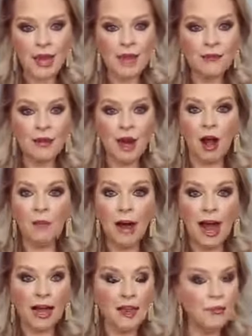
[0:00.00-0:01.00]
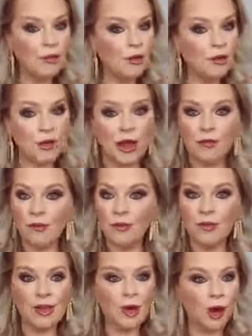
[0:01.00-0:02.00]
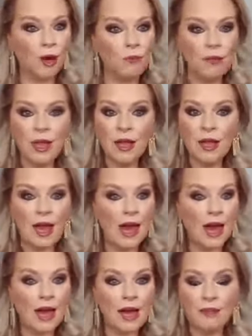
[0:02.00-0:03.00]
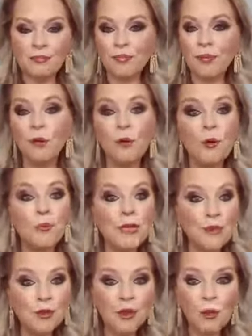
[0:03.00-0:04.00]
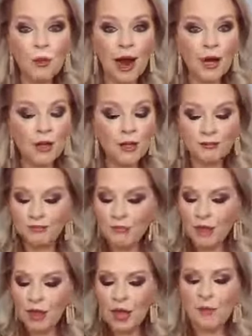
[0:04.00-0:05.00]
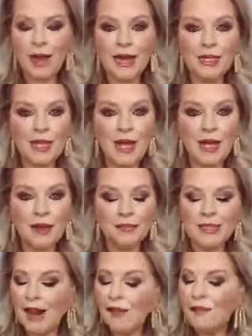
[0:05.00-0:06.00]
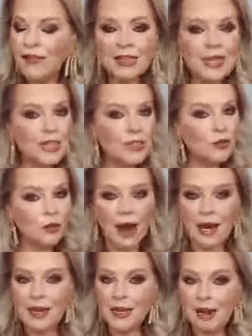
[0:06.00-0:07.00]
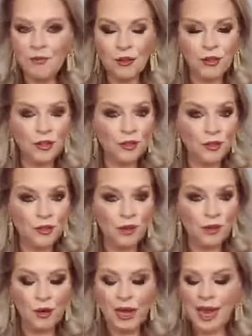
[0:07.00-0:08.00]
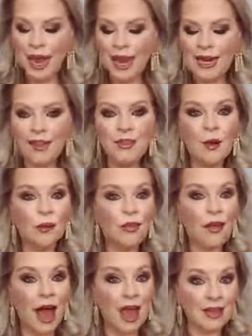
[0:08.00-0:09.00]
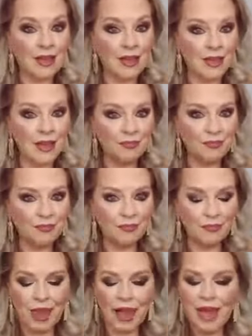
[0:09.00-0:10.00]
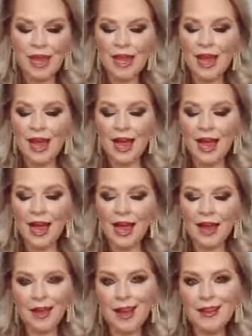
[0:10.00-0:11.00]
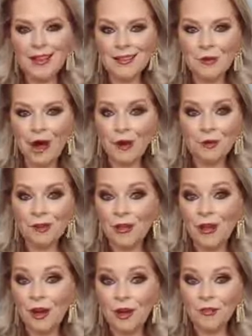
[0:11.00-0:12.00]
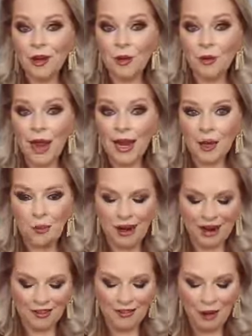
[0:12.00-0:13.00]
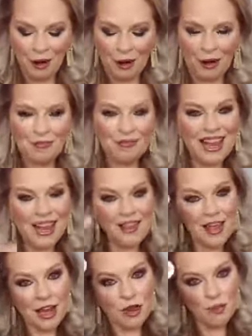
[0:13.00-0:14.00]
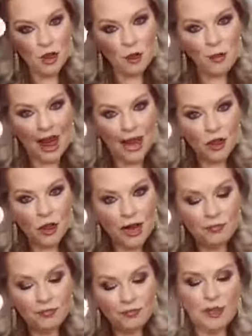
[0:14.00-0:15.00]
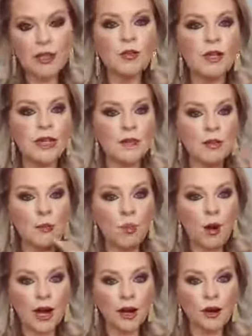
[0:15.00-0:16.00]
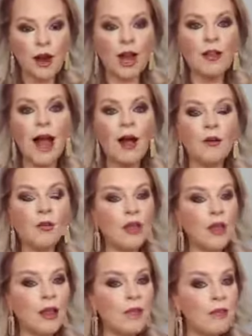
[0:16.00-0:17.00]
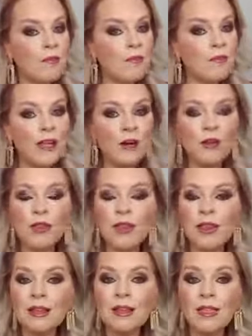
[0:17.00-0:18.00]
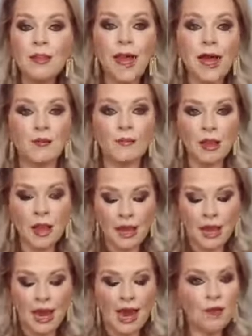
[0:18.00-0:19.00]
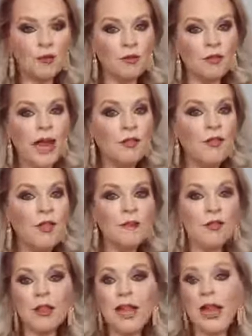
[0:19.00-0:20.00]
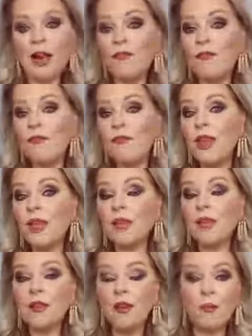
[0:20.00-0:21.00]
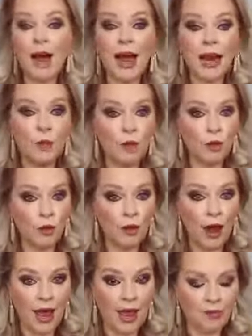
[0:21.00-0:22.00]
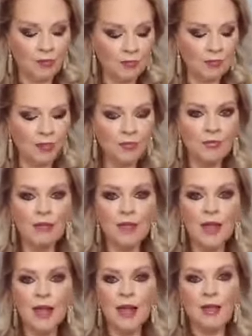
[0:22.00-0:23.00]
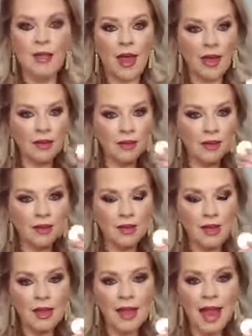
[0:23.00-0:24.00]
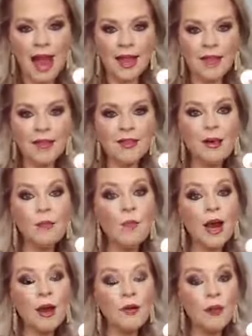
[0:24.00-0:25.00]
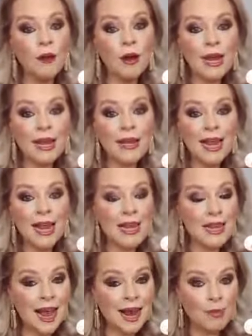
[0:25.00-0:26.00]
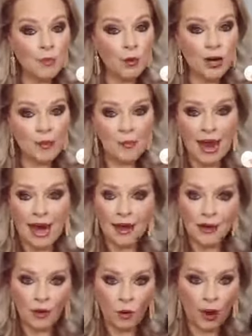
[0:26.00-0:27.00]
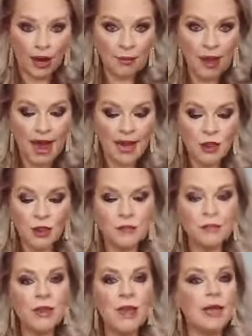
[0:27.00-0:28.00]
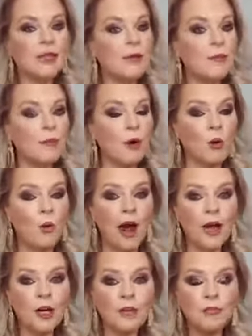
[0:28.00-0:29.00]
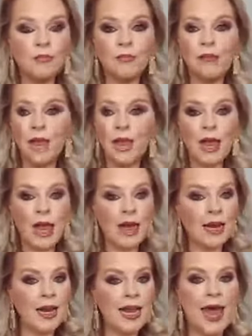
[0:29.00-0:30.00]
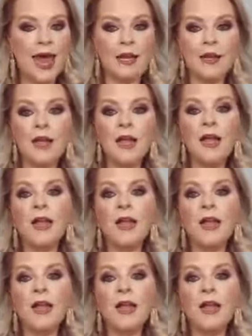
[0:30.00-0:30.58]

If at all possible, just, room temperature water, but definitely try never to do anything with the ice in it. Okay, iced water is not that good for you anyway. So then you put your patch on, give some water, allow just a little bit, and you let them just kind of feel in their body where they're at. Then ask them where there is a second point of pain, white patch, a little bit more water, and again,